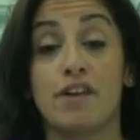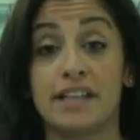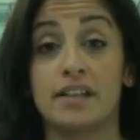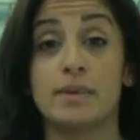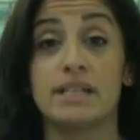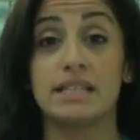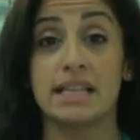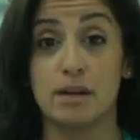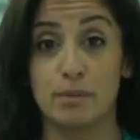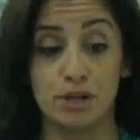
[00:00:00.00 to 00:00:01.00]

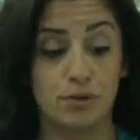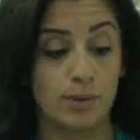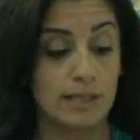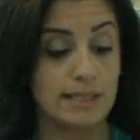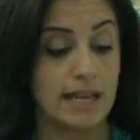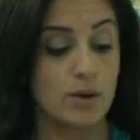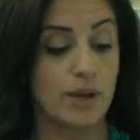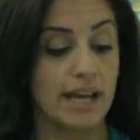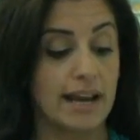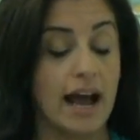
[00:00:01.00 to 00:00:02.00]
vitamins and minerals, and
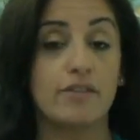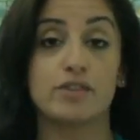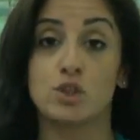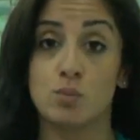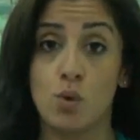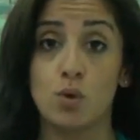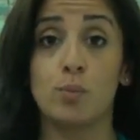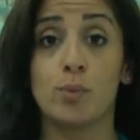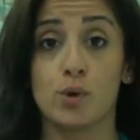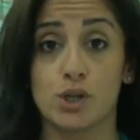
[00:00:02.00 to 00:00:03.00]
we can have a
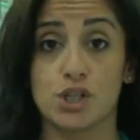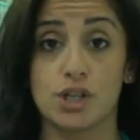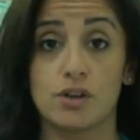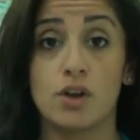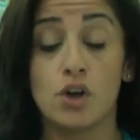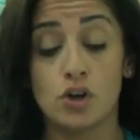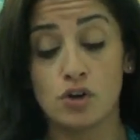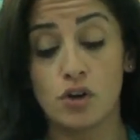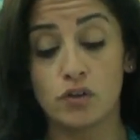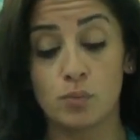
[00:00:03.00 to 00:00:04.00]
small portion,
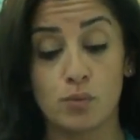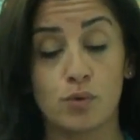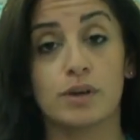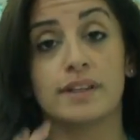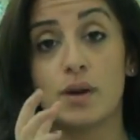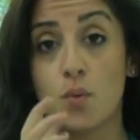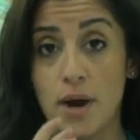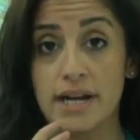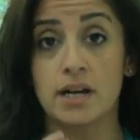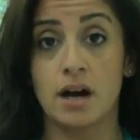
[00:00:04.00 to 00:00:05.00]
not more than
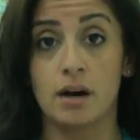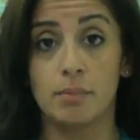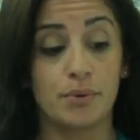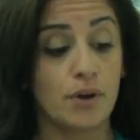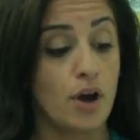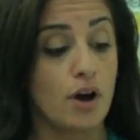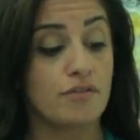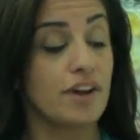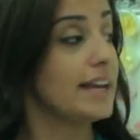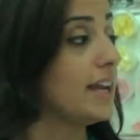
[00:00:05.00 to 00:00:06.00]
1 cup,
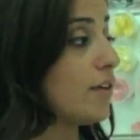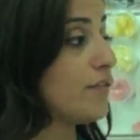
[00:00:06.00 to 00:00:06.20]
of any